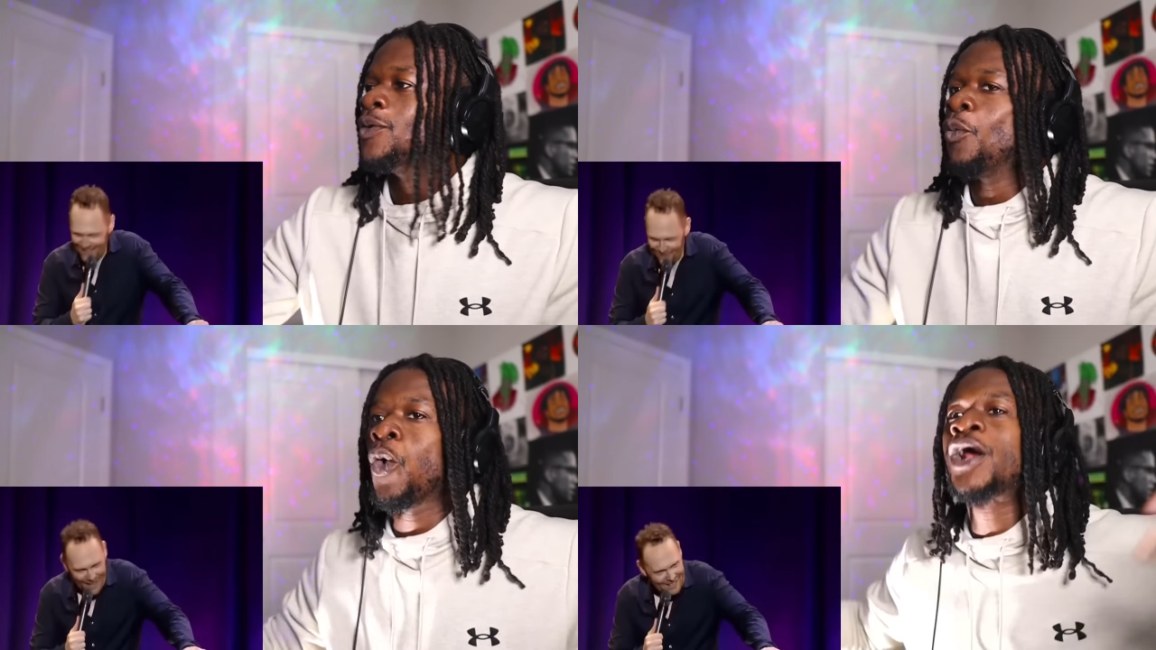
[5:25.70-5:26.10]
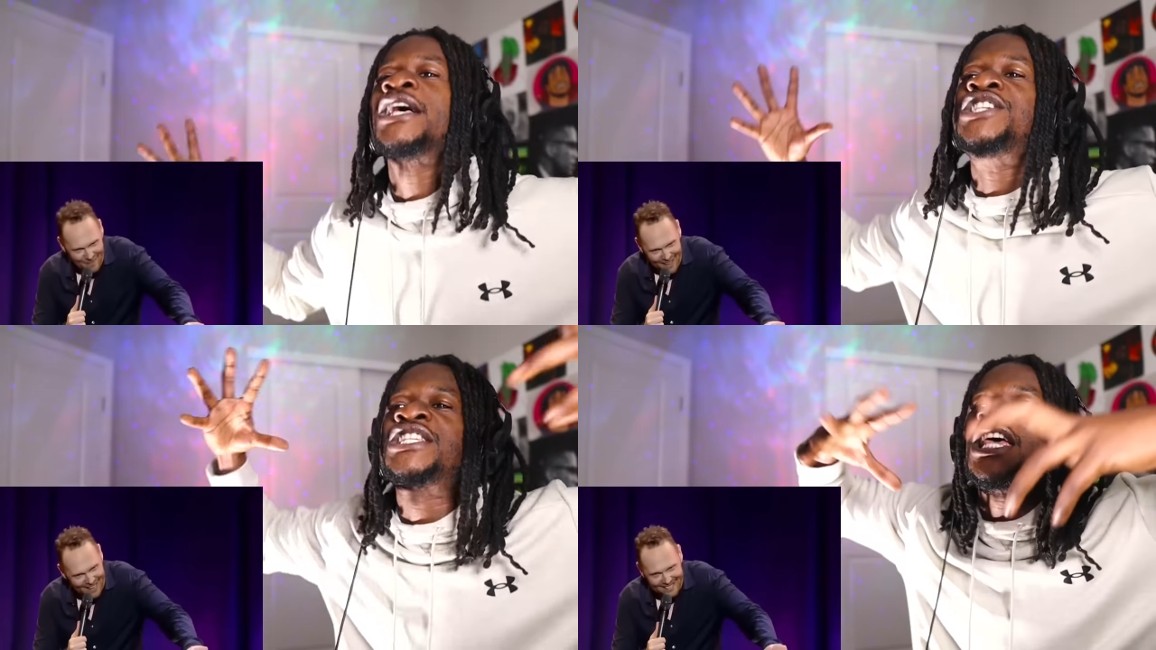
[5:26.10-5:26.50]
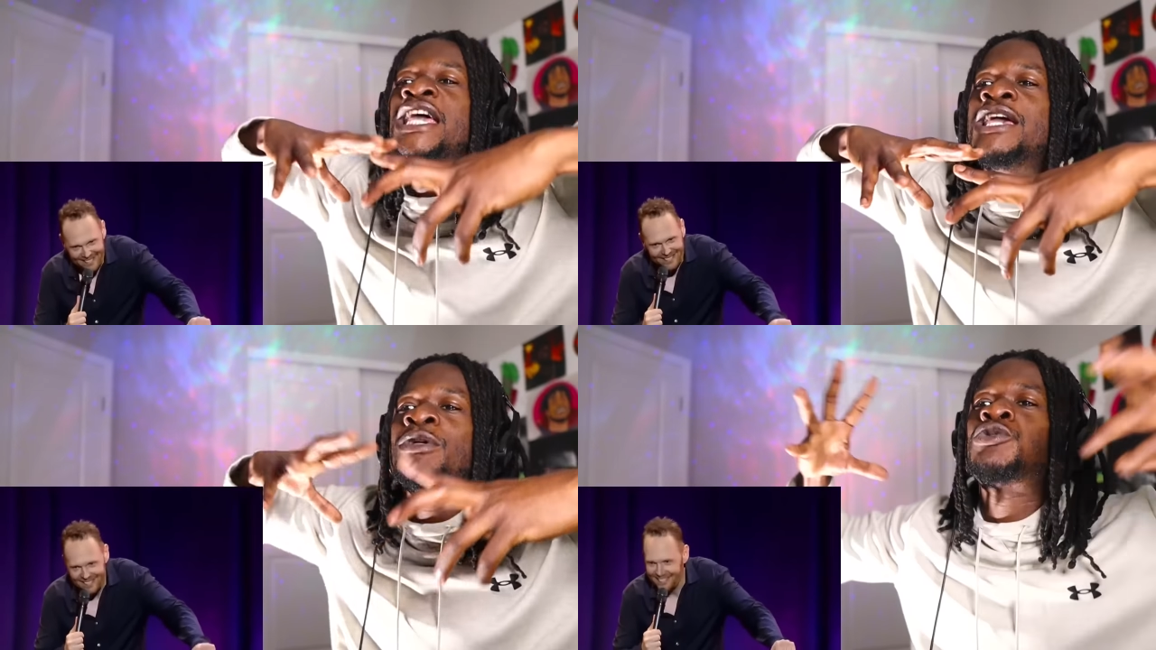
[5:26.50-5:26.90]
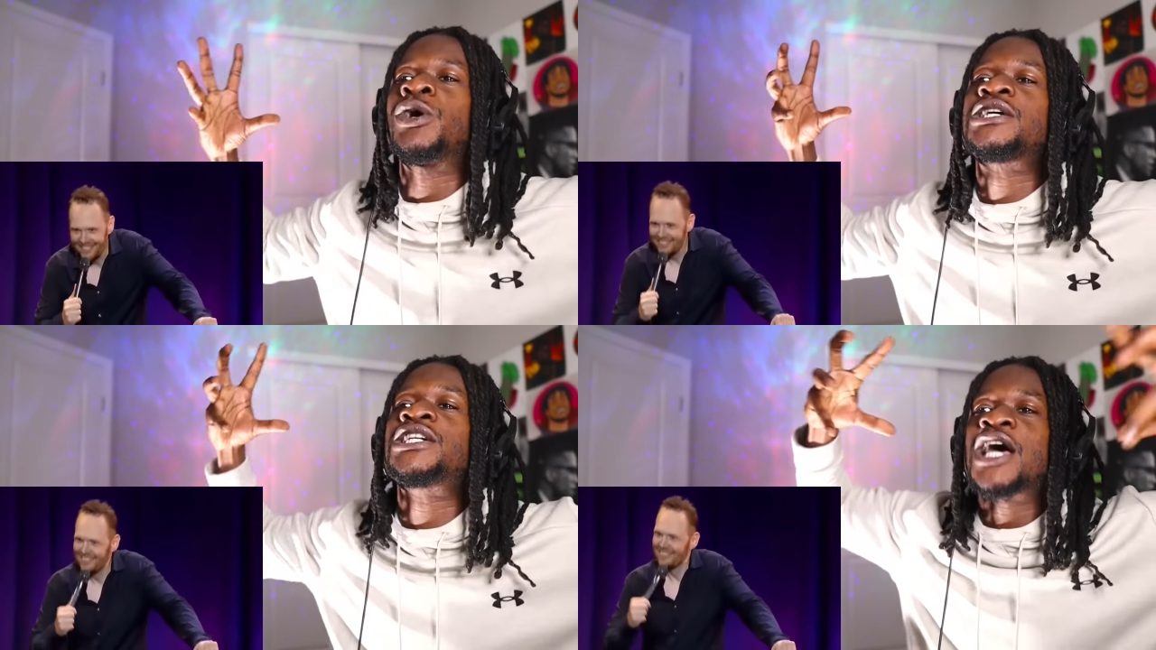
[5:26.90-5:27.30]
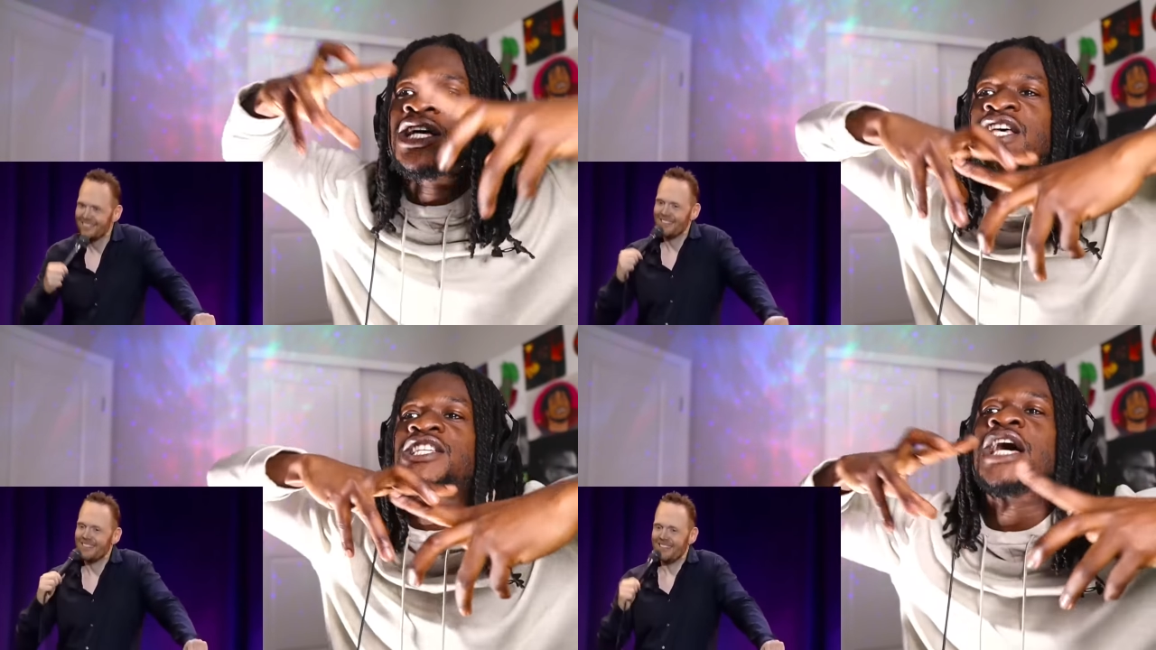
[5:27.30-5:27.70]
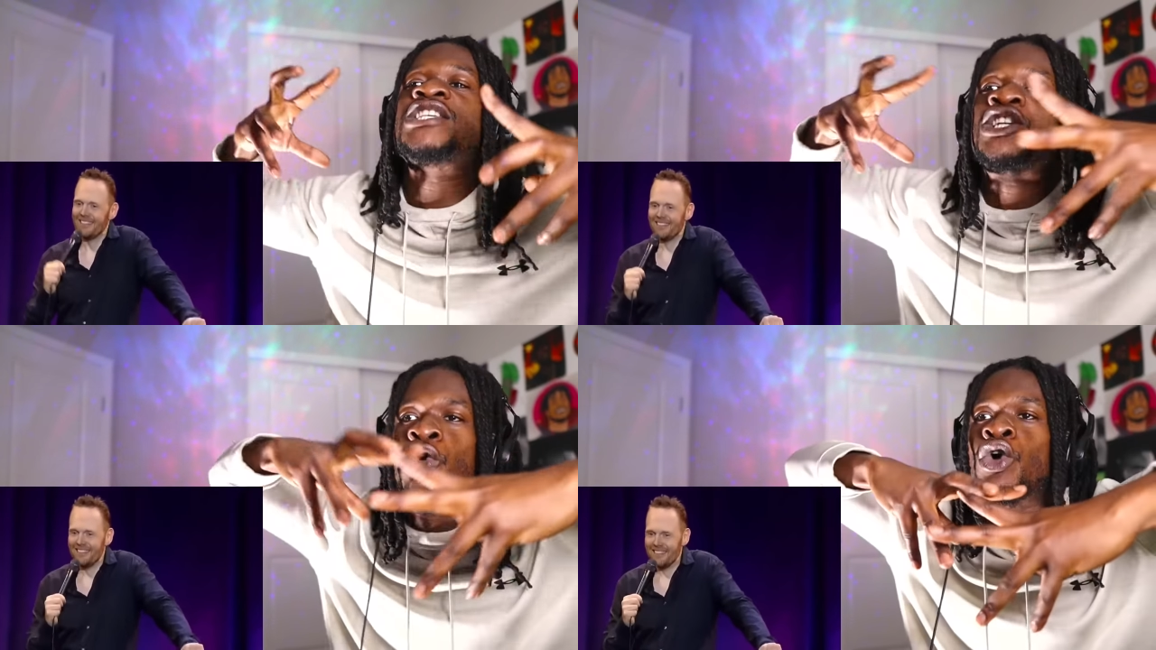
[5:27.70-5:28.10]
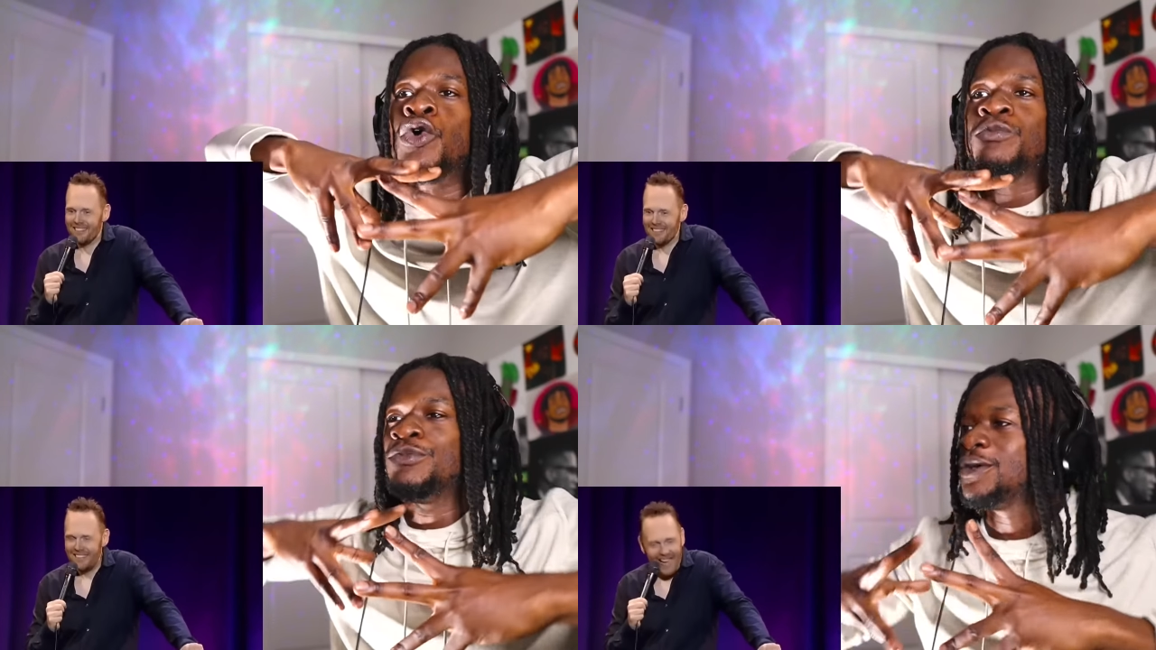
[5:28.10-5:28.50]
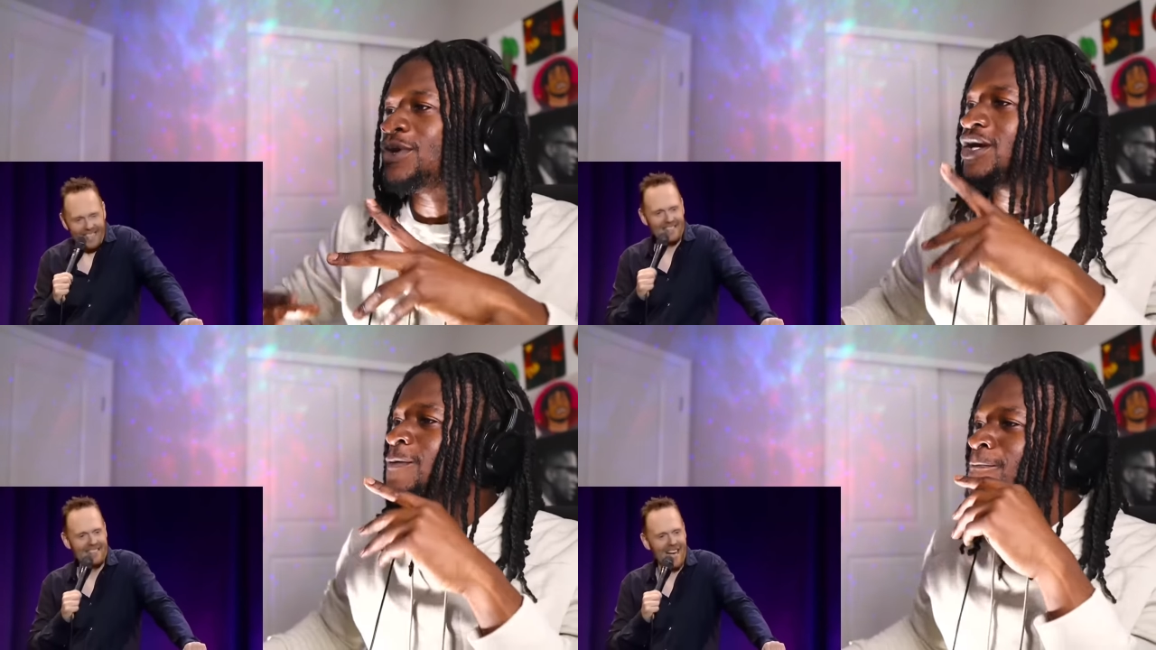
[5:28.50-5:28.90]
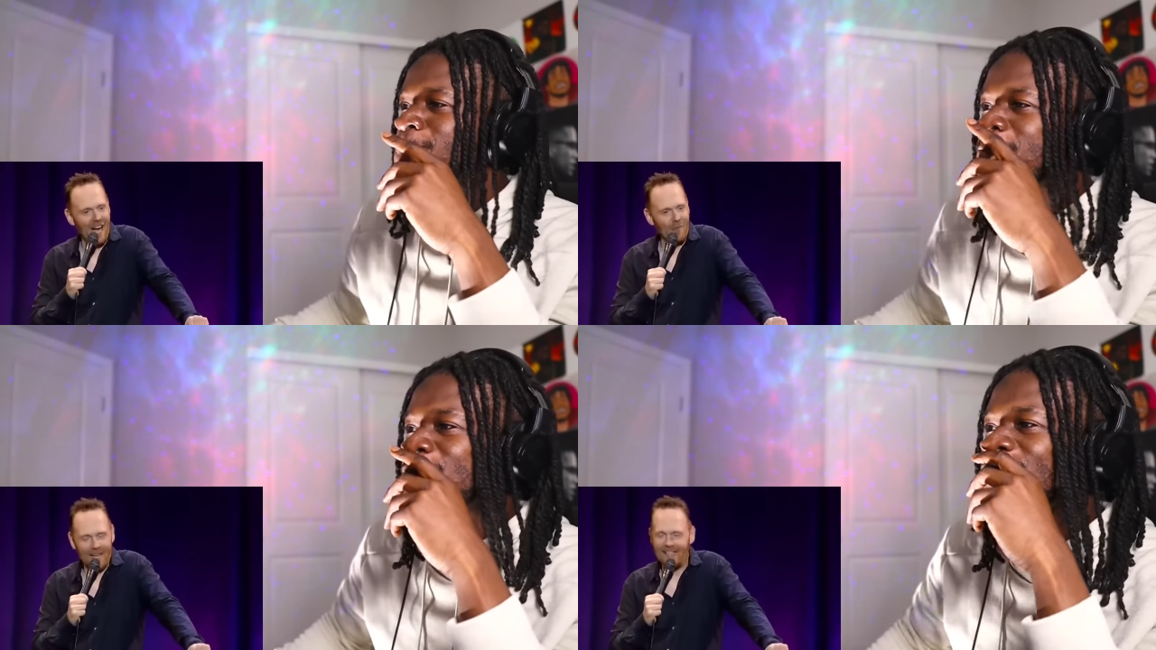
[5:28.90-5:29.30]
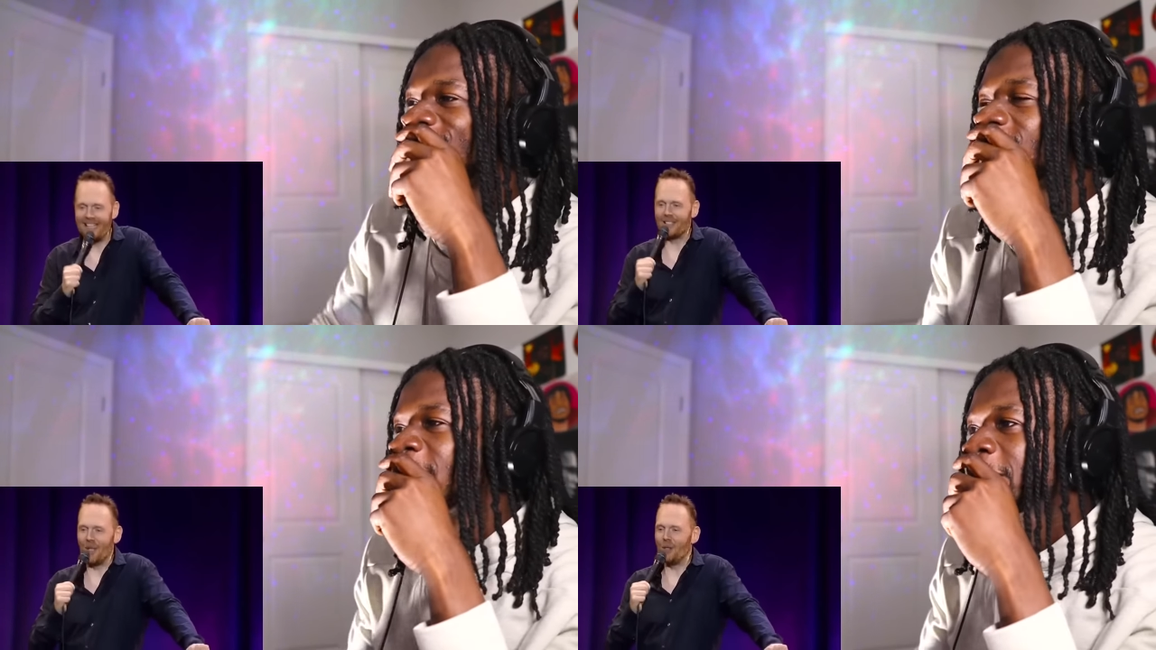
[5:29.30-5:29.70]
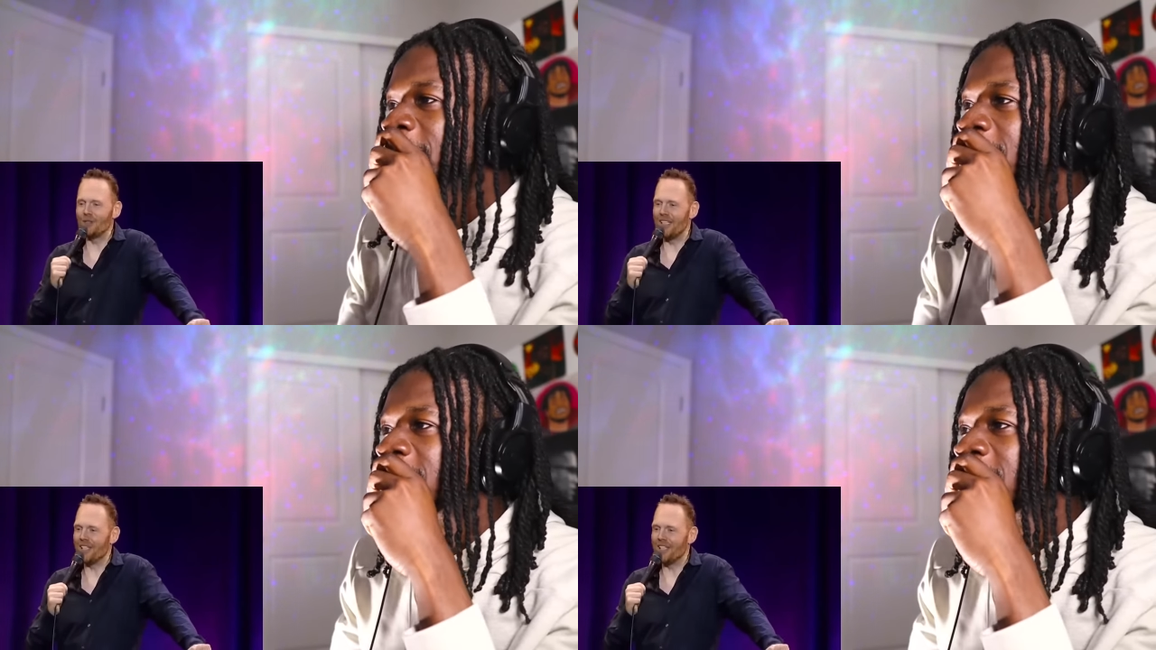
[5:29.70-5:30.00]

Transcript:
Speaker 1: work as a team. Let's work as a, as a, as a group. You Taken mean?
Speaker 2: down by that gold